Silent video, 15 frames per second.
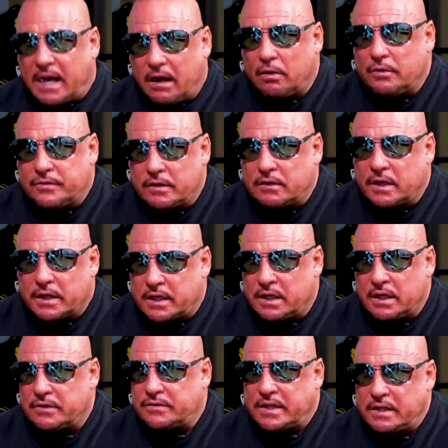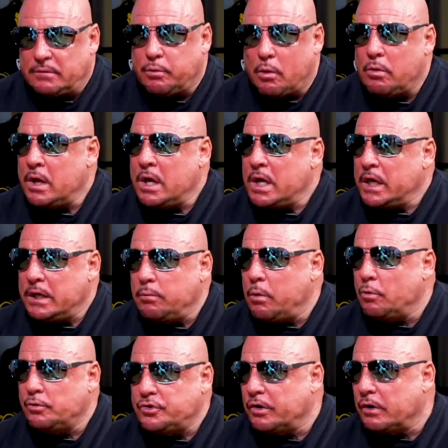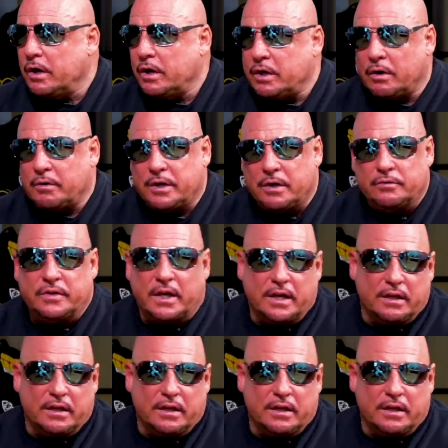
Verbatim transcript: tells it like it is. He won't sugarcoat. He'll tell